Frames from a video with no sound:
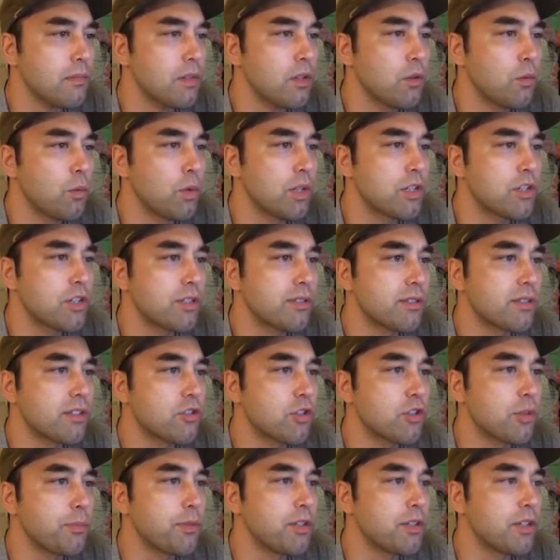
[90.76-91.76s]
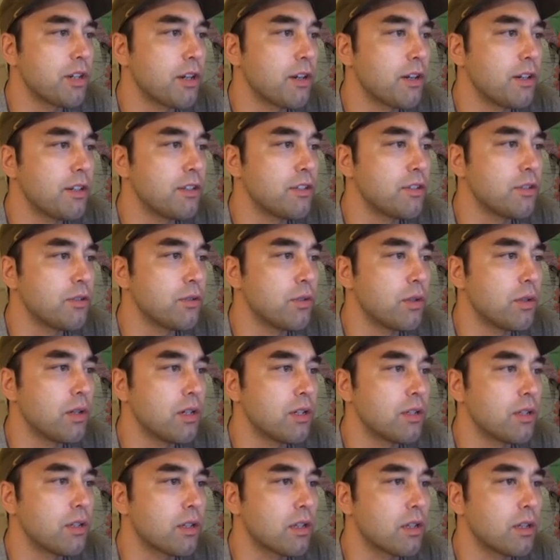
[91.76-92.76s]
which is a tributary to
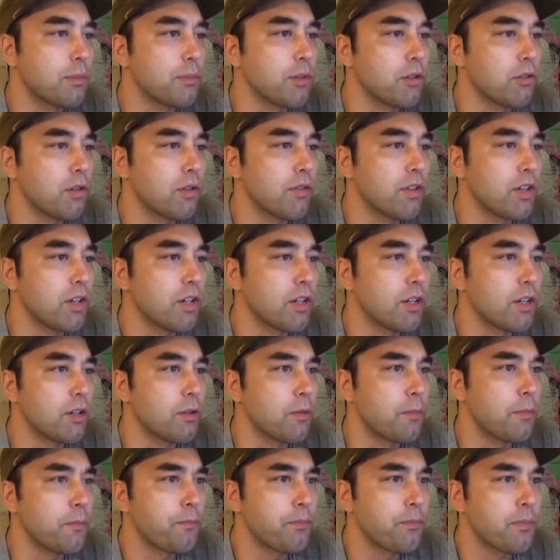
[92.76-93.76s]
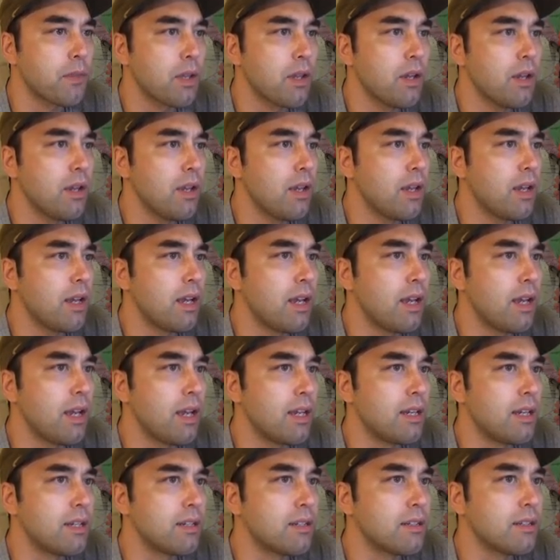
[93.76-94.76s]
uh, the Columbia River here.
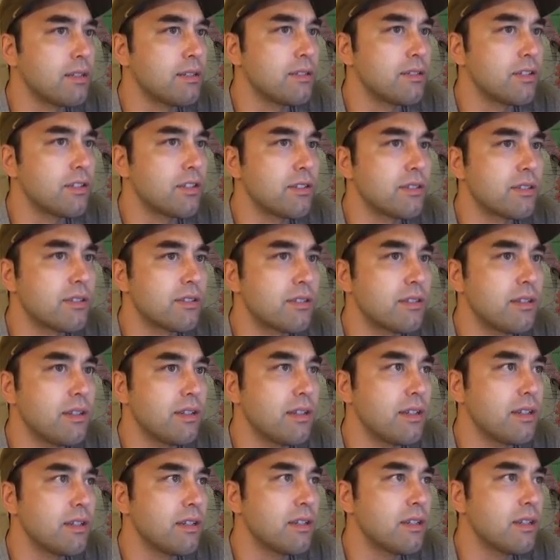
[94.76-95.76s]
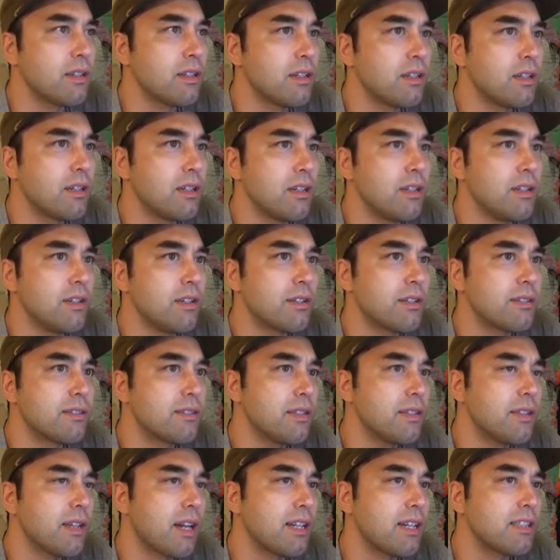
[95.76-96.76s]
And as you can see, you can
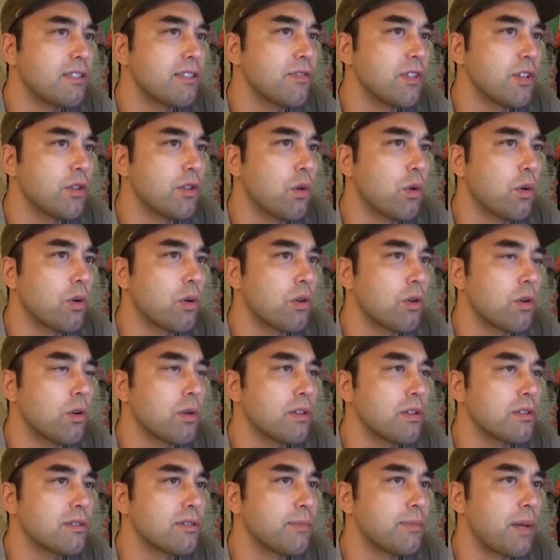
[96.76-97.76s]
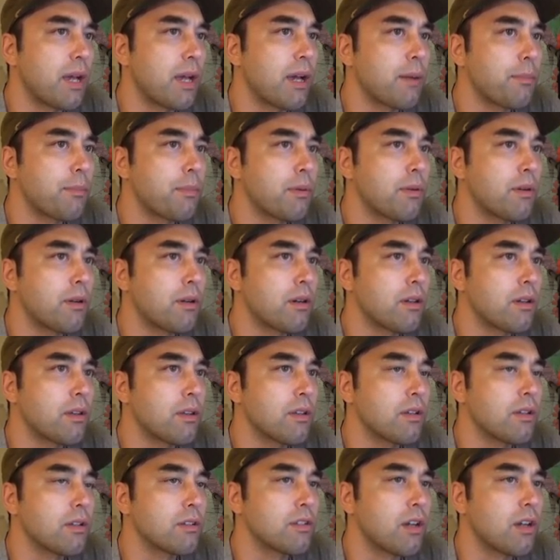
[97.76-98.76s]
see the ice-free corridor in this map on
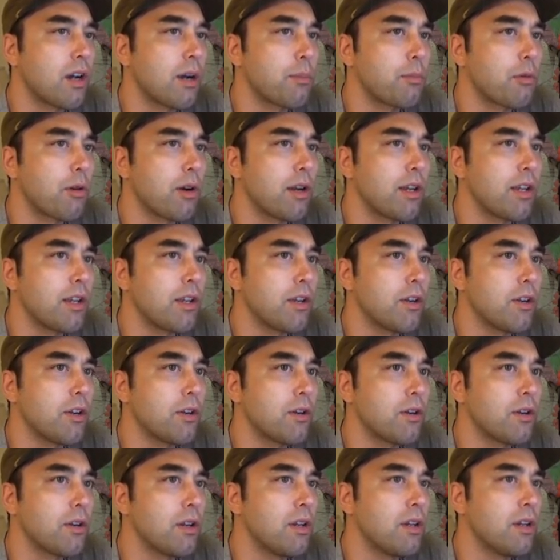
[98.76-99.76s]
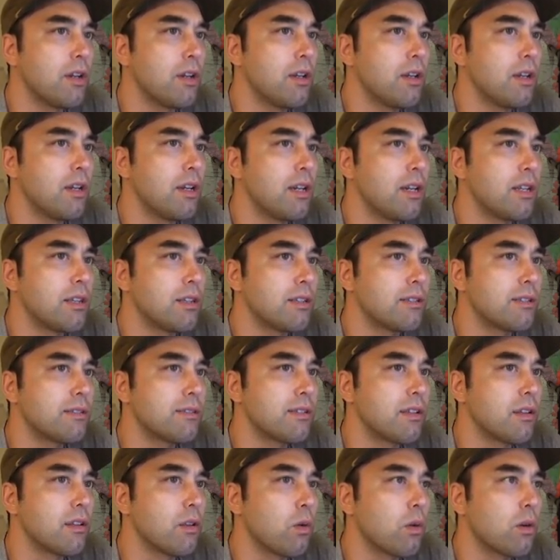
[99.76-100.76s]
the top right here. And this is
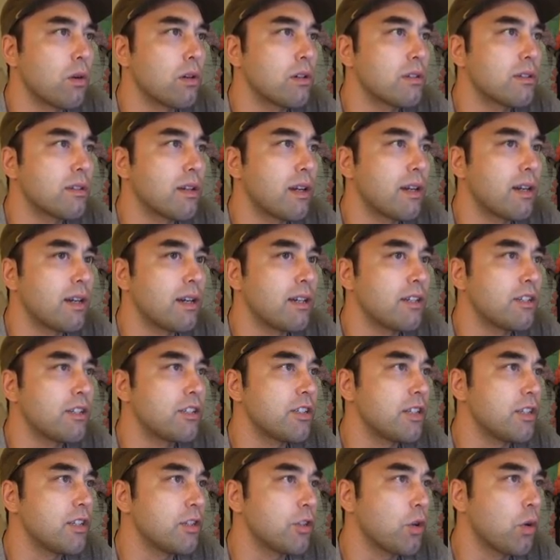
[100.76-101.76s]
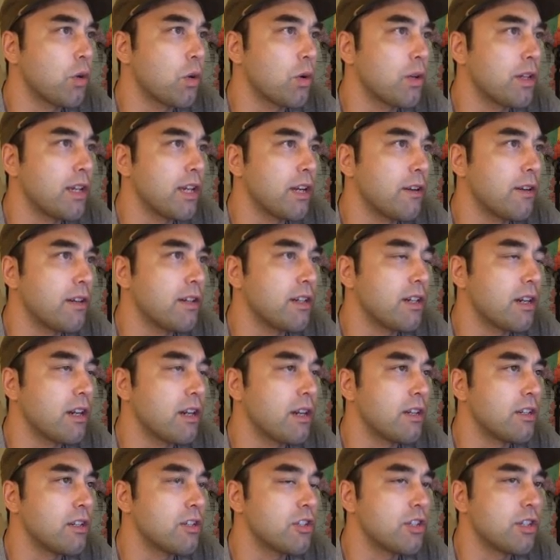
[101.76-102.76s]
the Laurentide ice sheet and the Cordilleran
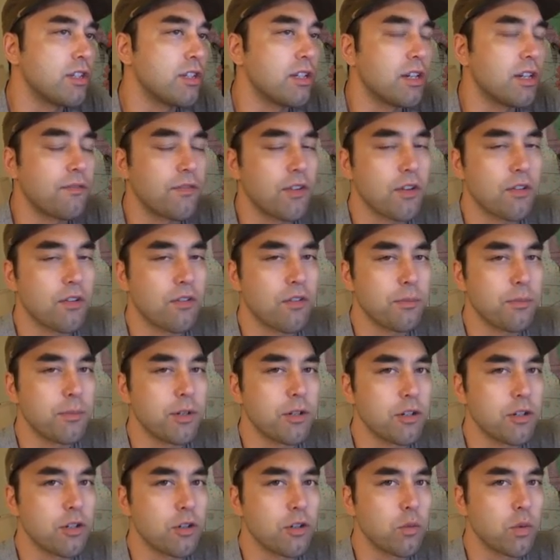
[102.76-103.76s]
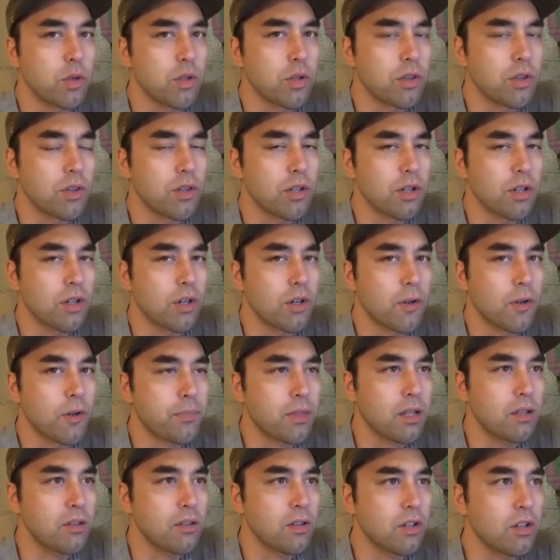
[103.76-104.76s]
ice sheet. And if you're familiar with the
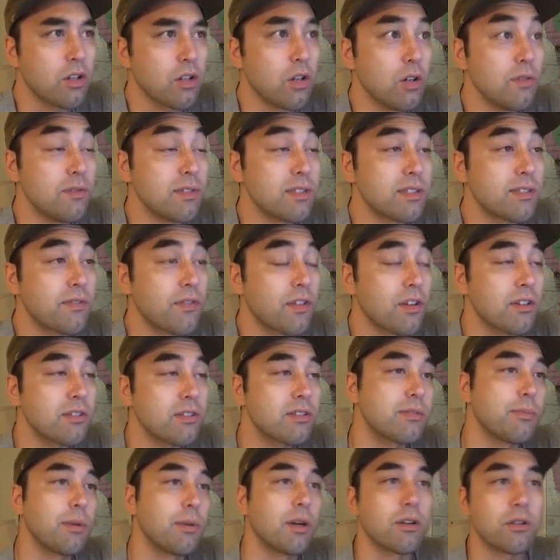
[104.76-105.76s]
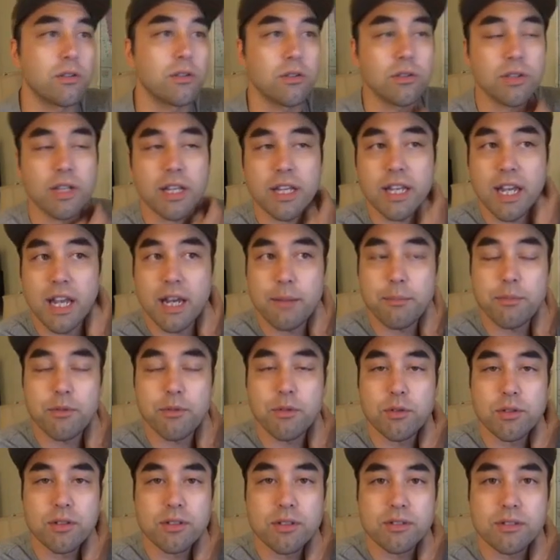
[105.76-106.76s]
the Clovis First model, they came
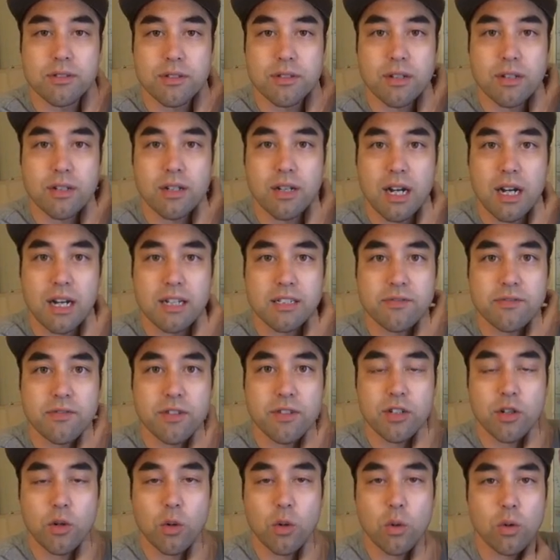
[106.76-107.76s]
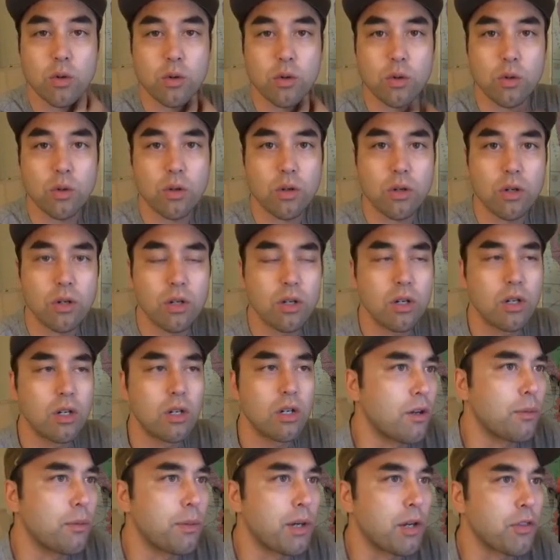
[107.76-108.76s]
through this uh, ice-free corridor
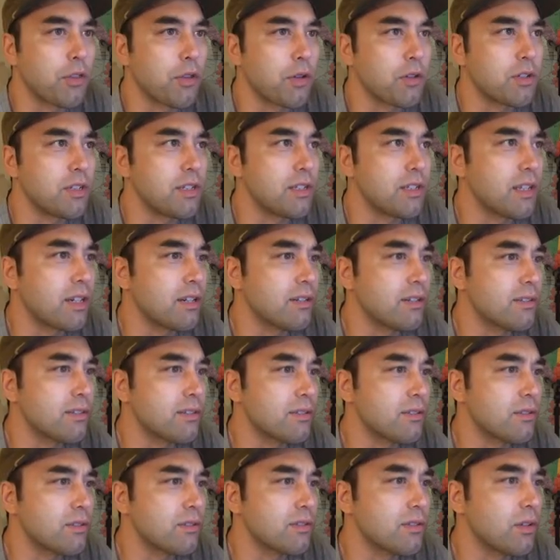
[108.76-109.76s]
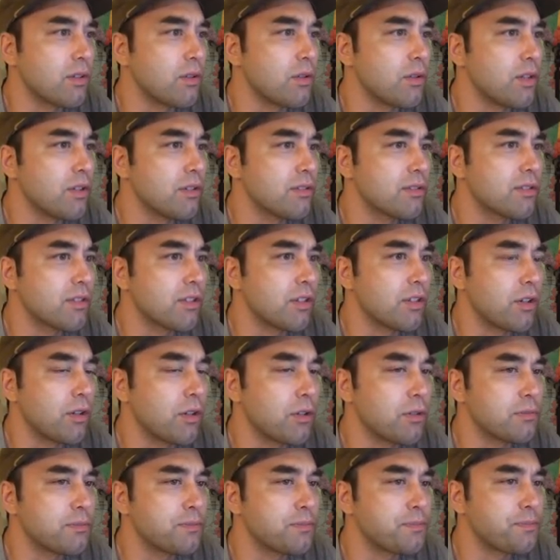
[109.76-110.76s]
uh, about 13 so years
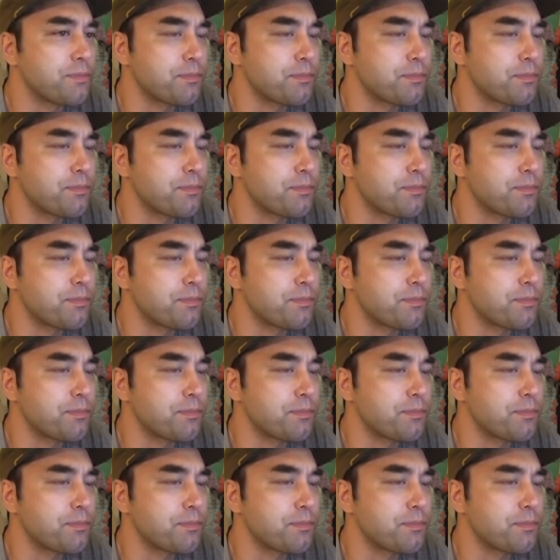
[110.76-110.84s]
ago.